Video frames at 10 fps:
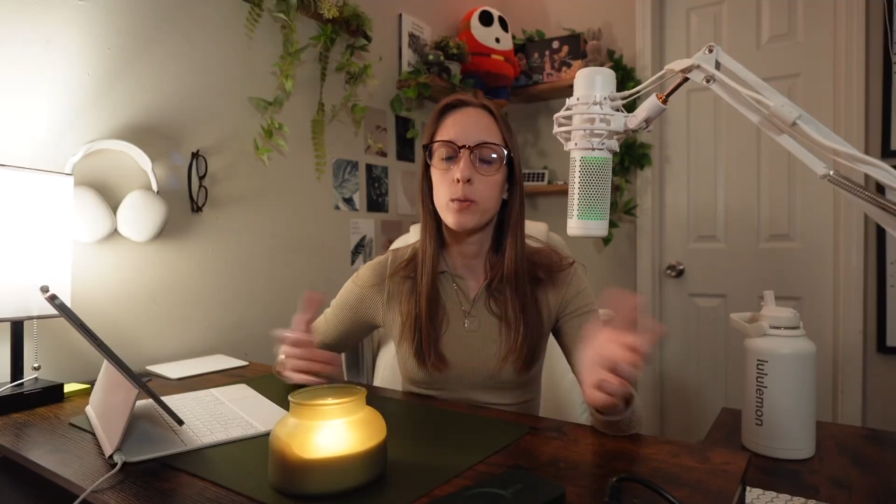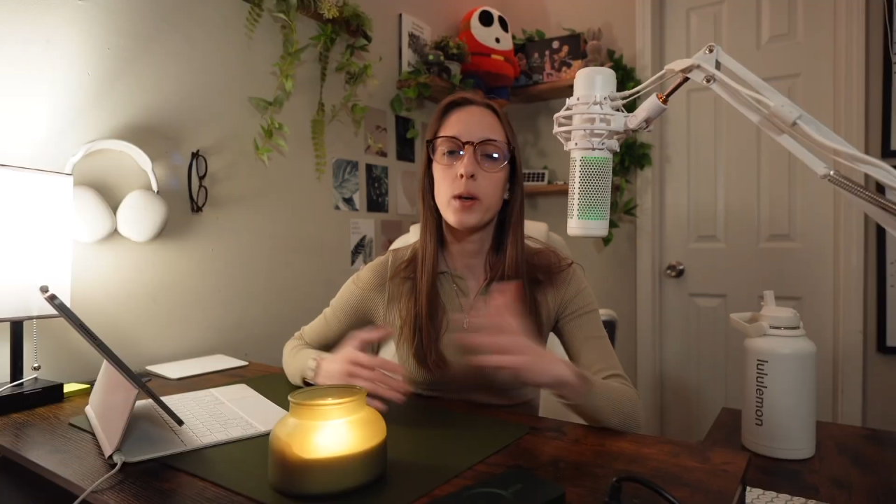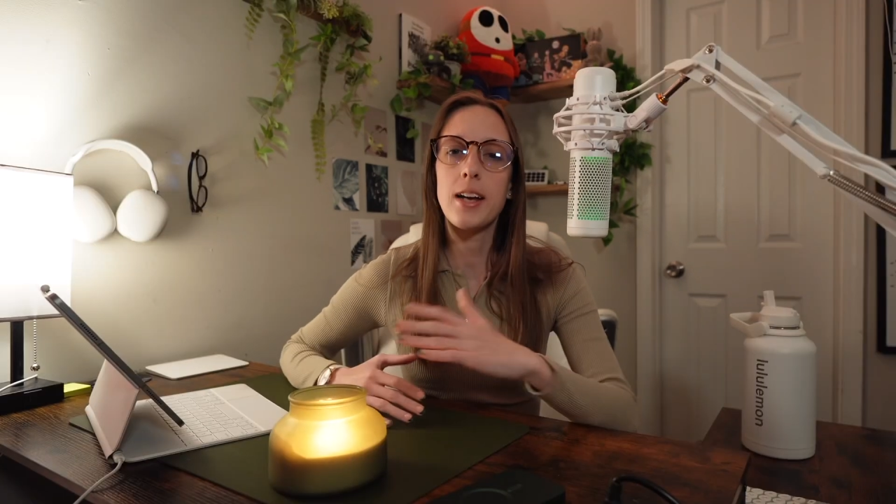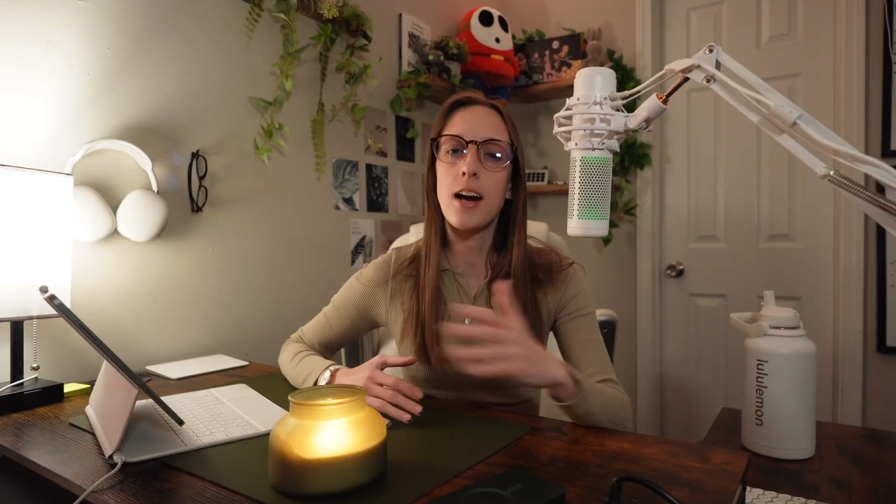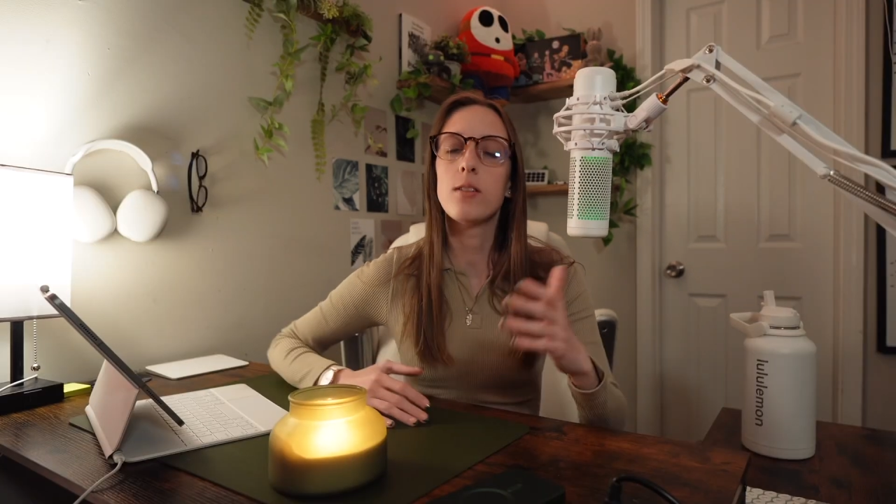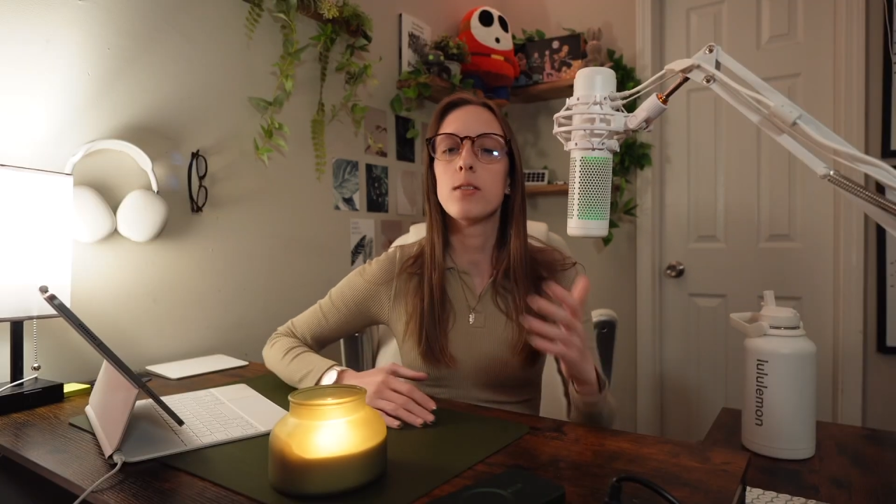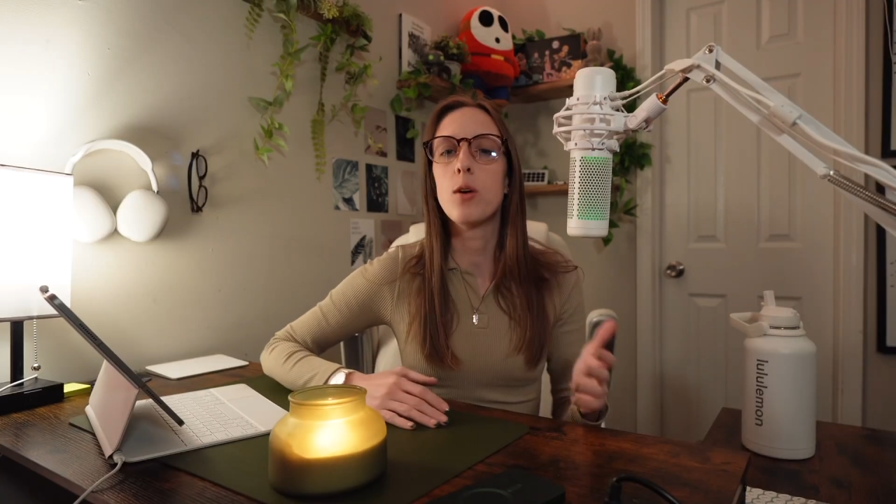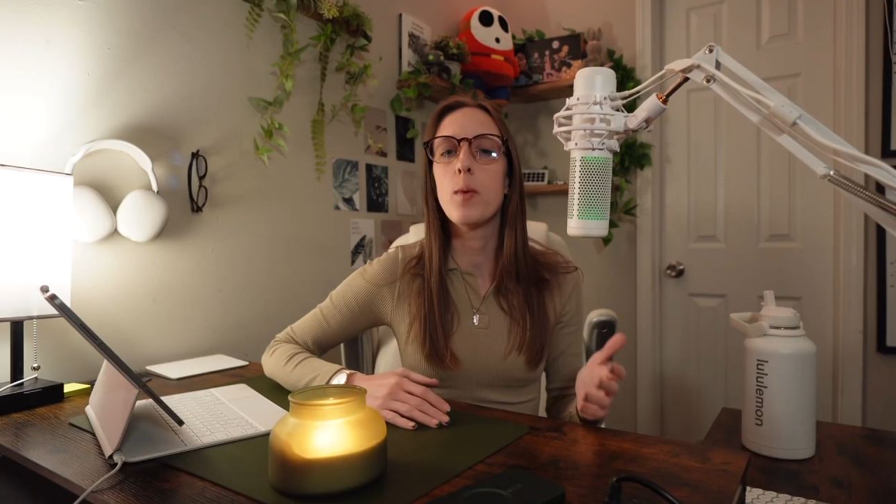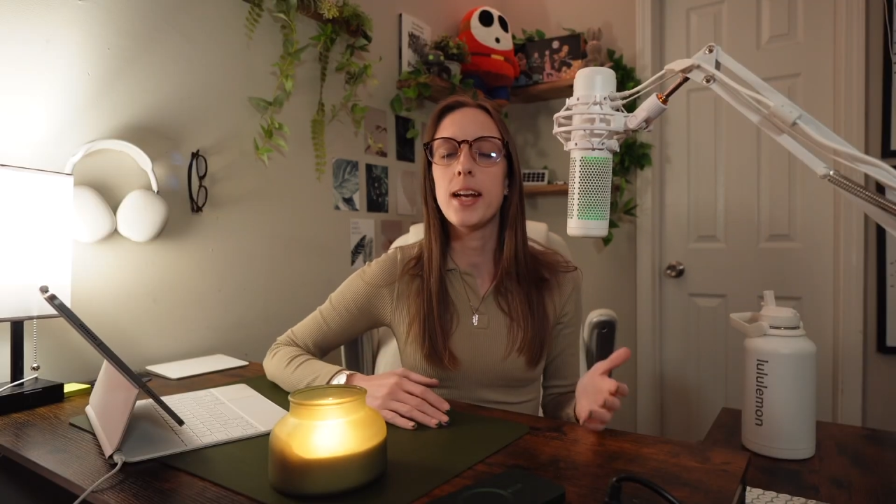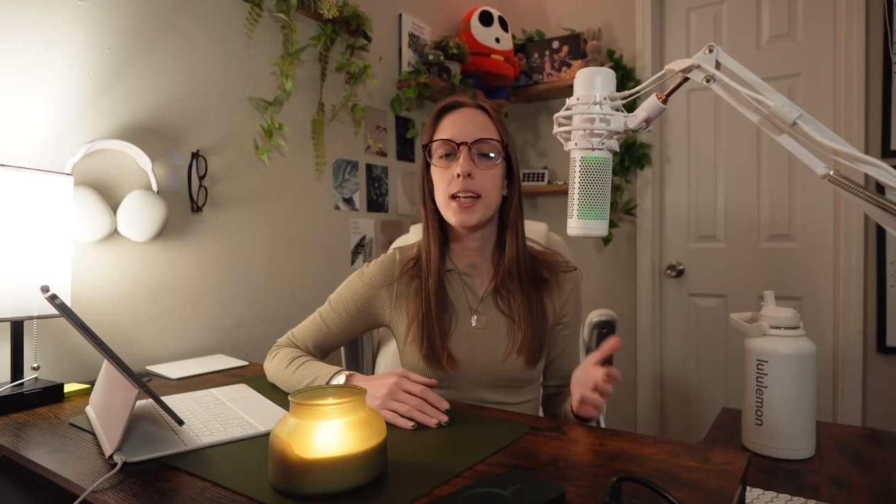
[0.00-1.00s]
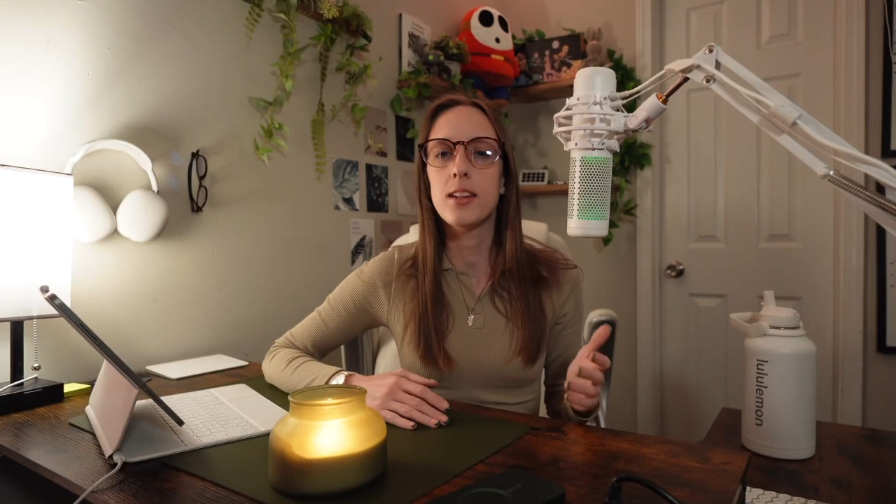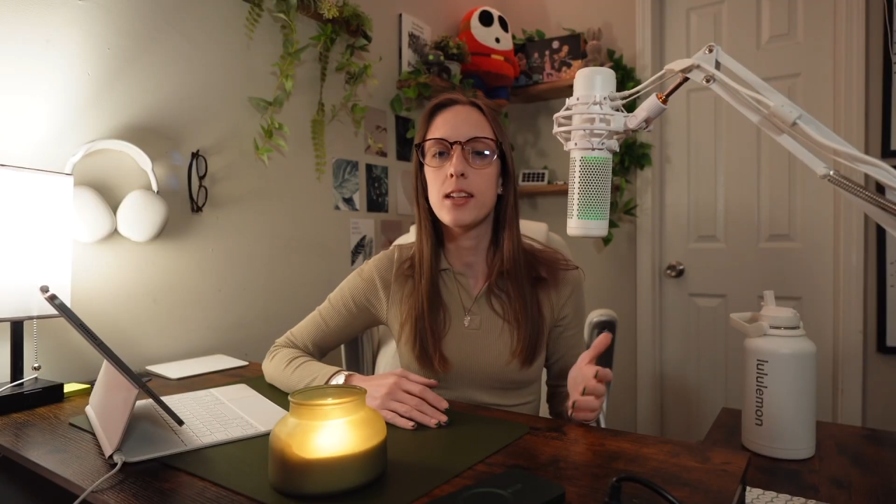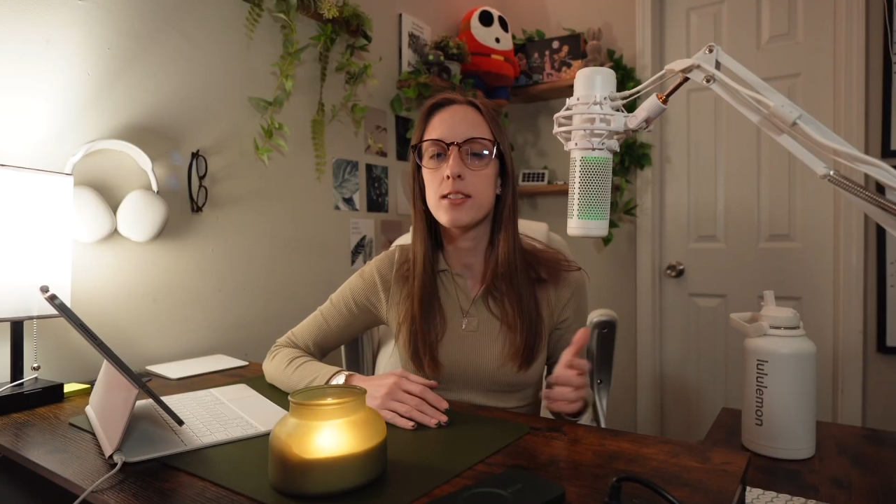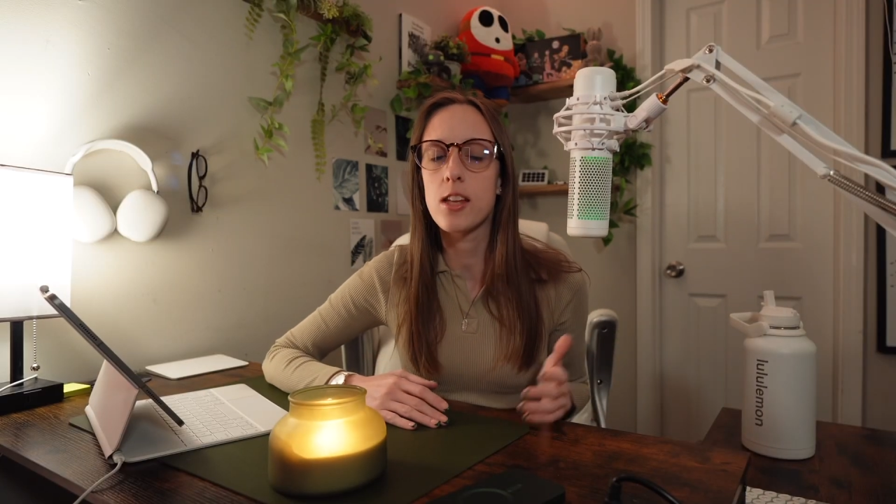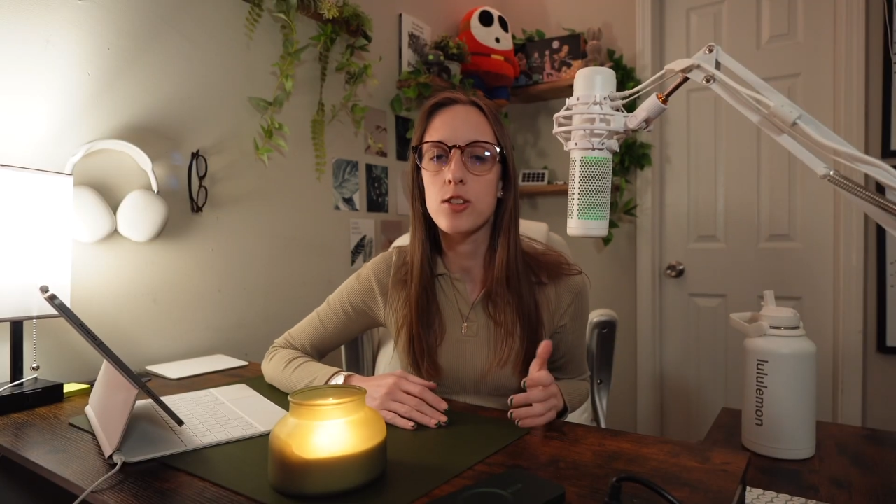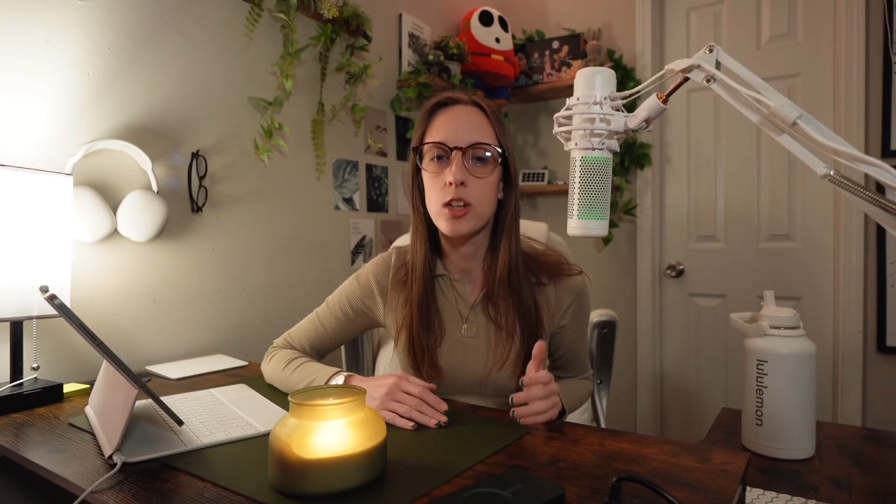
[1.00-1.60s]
we're now awaiting the 6th